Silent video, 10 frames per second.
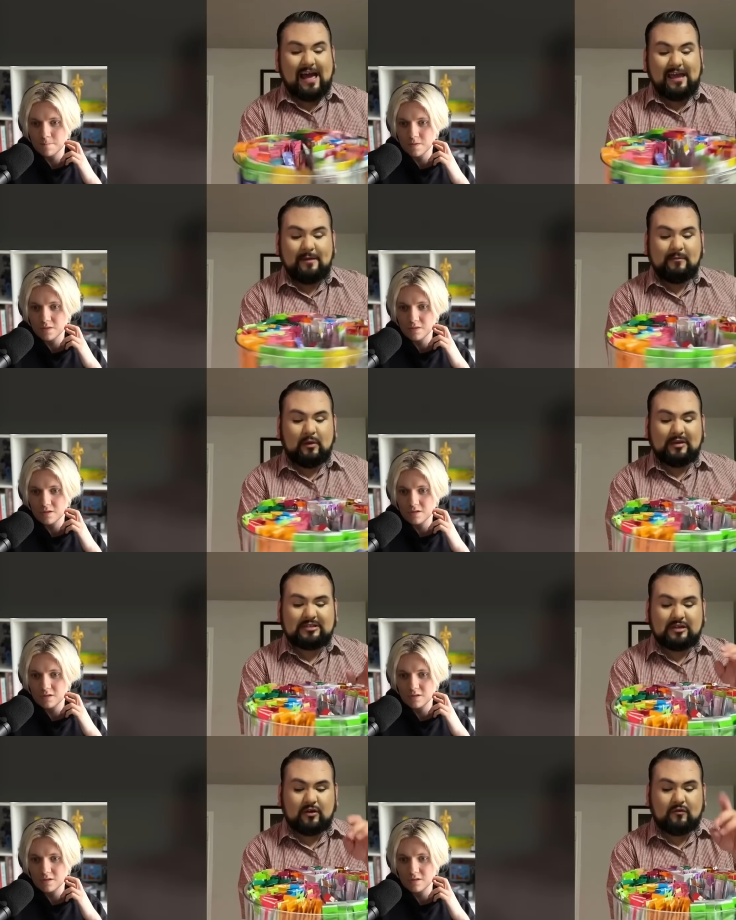Speaker 1: I am
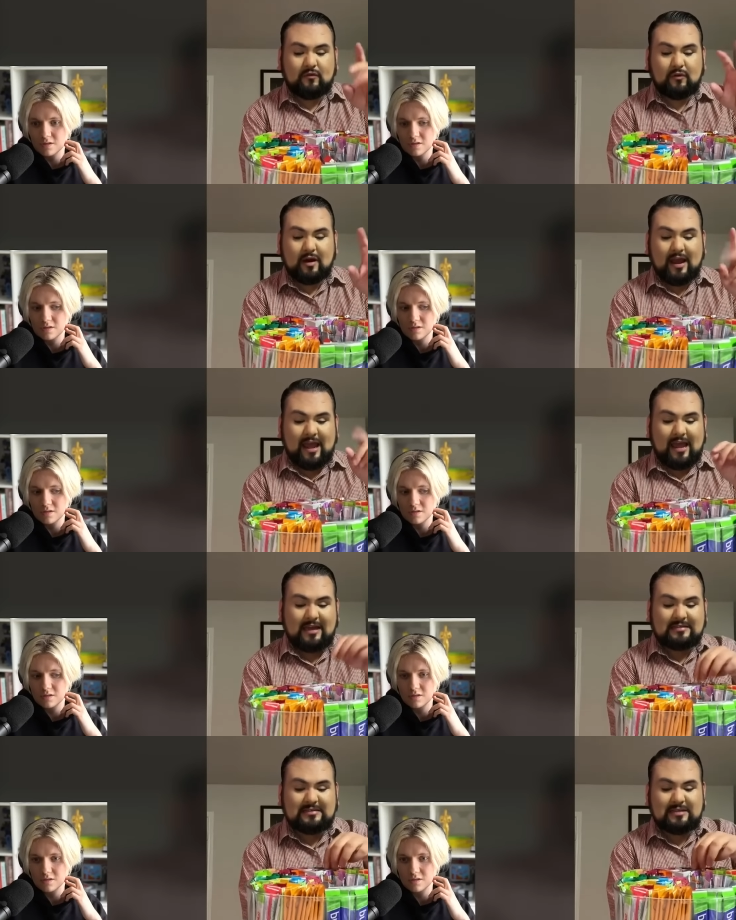going to go for
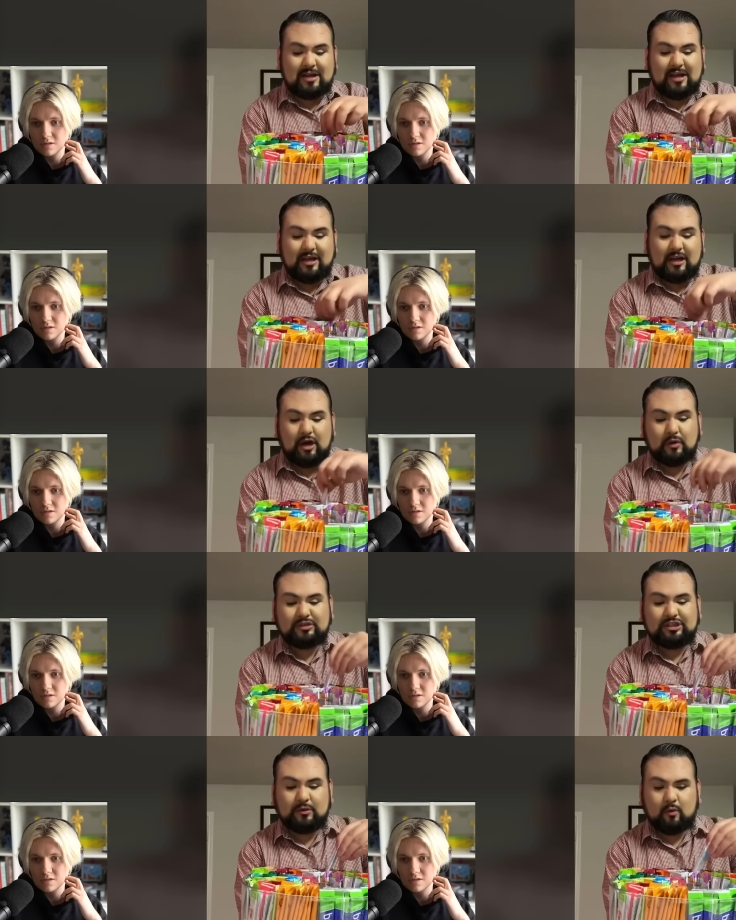a Sonic
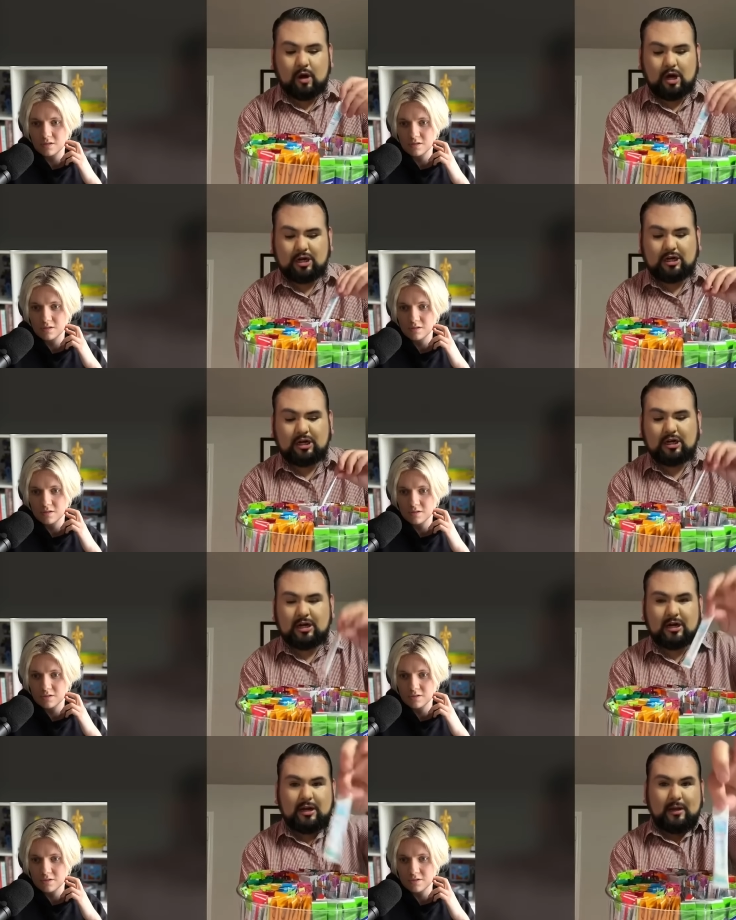Ocean
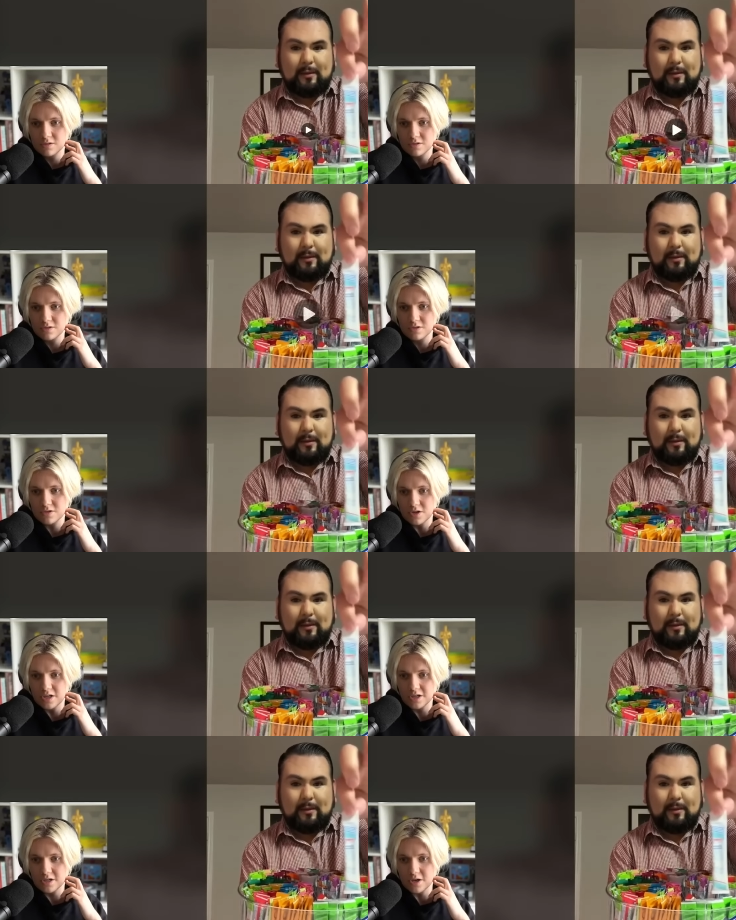Water.
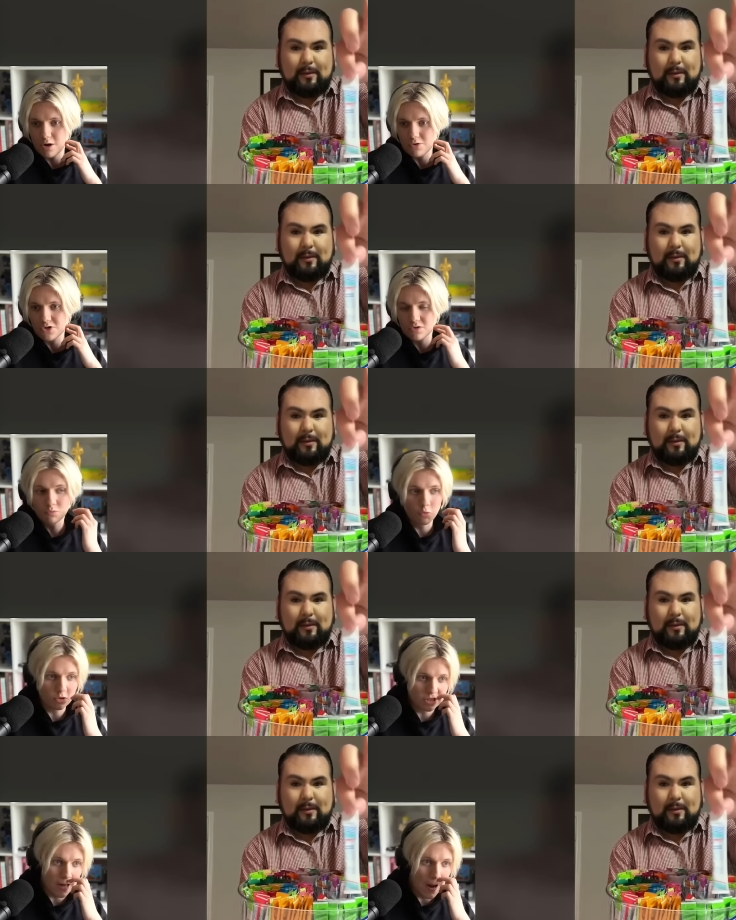
Speaker 2: Sonic Ocean
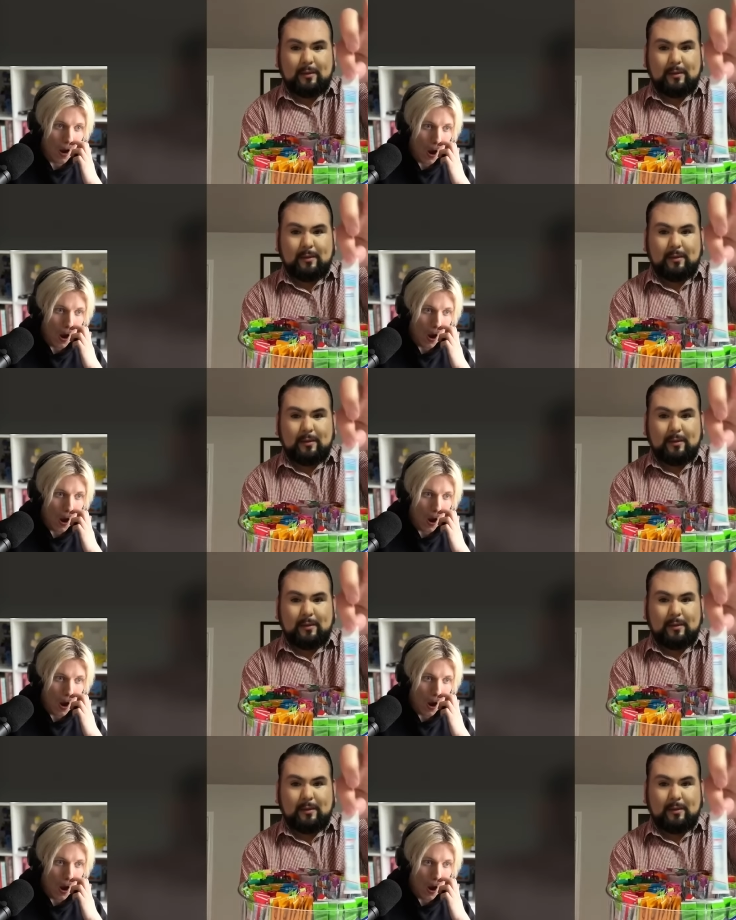Water.